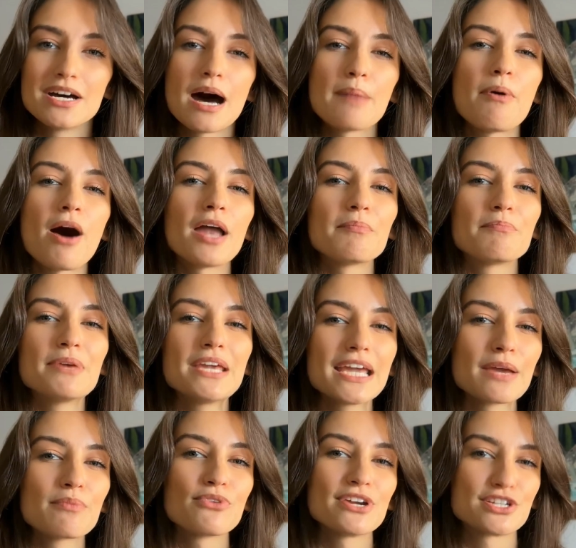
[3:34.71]
Upon
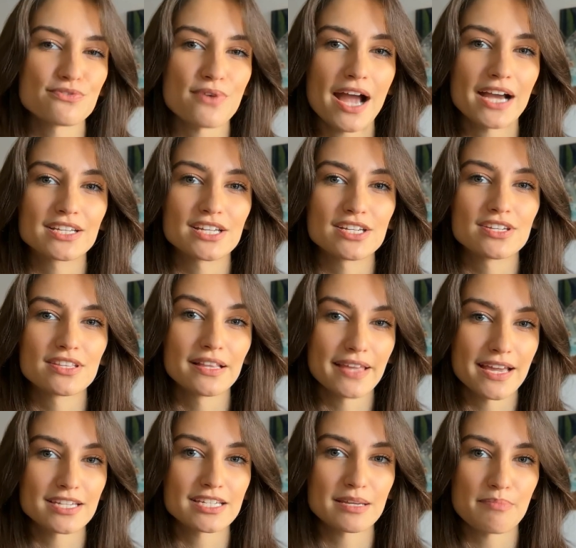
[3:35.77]
being redirected to the
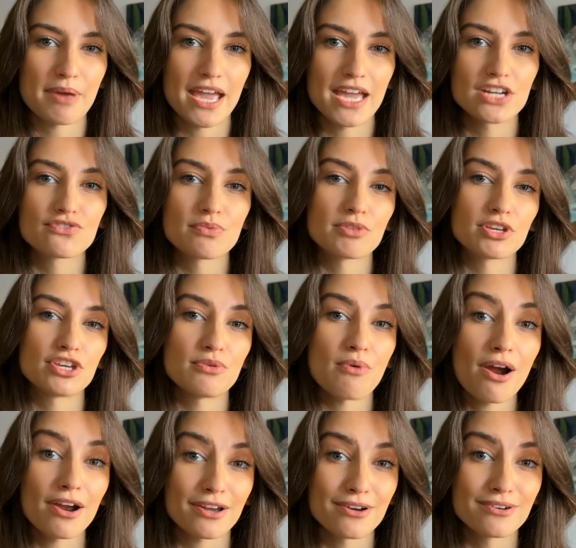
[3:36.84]
landing page from the
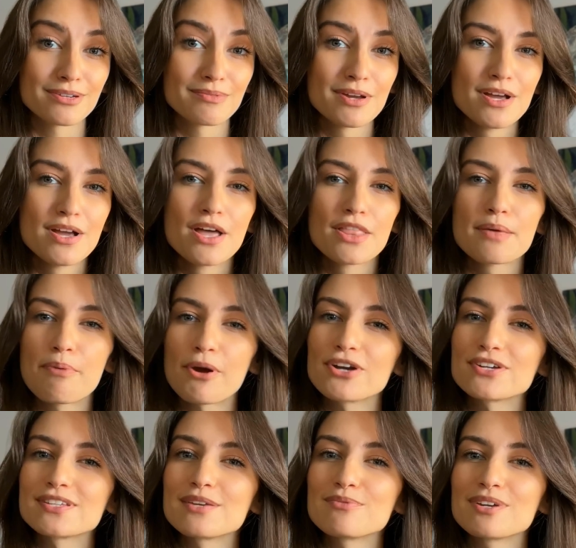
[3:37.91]
QR code, the
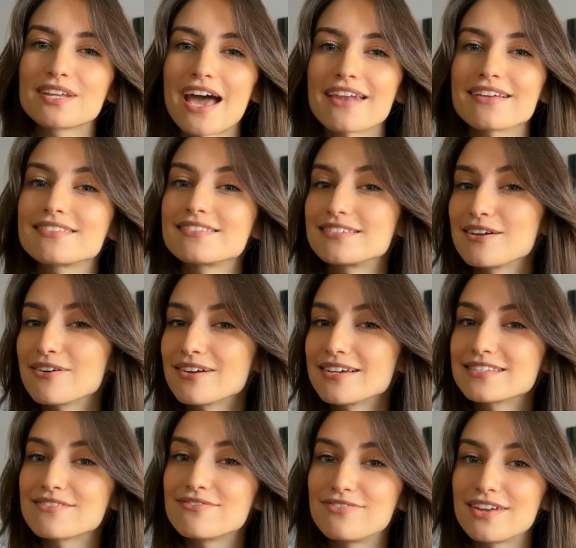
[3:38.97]
person would get a
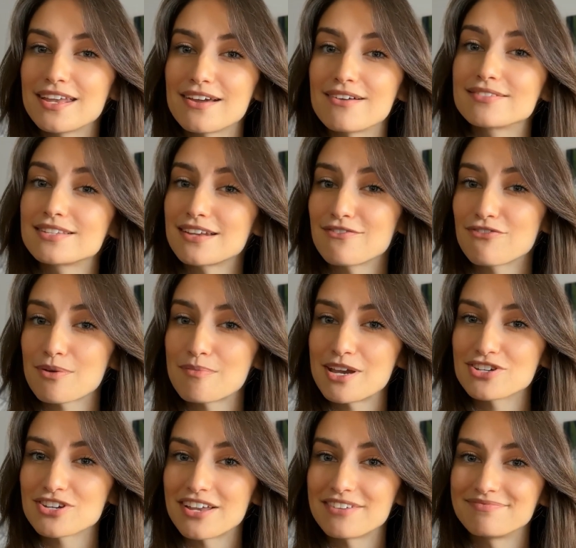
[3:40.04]
series of videos and
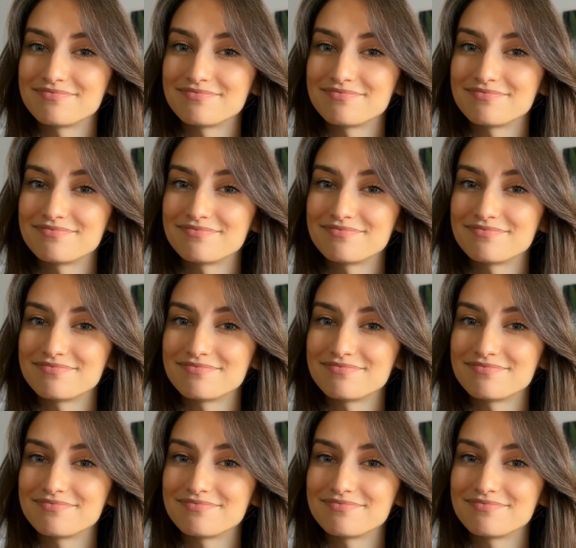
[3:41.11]
information.